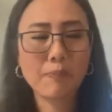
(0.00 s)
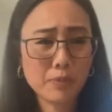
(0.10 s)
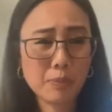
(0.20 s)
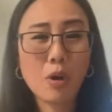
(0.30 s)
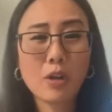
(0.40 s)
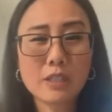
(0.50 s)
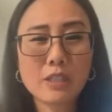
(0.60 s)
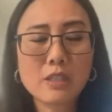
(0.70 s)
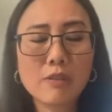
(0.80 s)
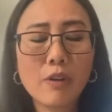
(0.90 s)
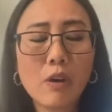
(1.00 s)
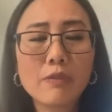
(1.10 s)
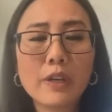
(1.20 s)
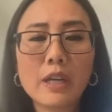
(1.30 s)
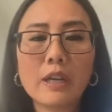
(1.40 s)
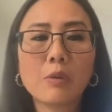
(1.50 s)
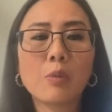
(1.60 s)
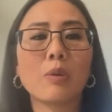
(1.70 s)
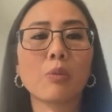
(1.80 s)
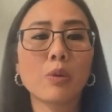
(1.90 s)
the product is evolving,
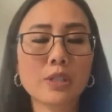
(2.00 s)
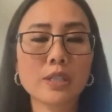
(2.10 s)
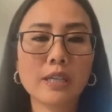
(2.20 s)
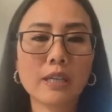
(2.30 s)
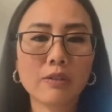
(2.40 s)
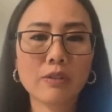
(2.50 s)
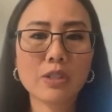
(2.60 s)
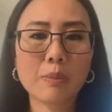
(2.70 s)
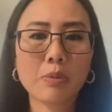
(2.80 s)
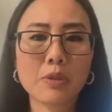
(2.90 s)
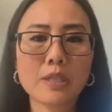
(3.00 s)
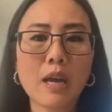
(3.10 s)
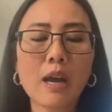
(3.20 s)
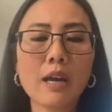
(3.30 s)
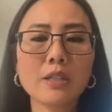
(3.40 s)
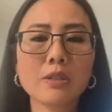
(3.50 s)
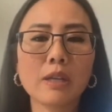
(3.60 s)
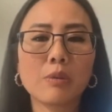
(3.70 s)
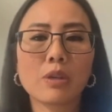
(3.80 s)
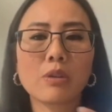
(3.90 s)
what we're seeing on the support side, so
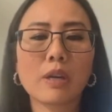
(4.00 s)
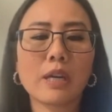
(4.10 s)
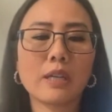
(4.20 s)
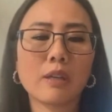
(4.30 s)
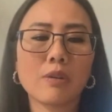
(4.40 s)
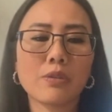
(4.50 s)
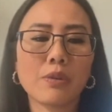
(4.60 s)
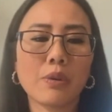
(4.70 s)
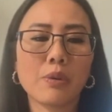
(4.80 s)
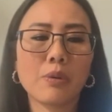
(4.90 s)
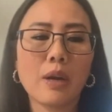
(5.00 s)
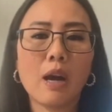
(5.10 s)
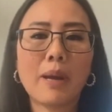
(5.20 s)
that we're creating also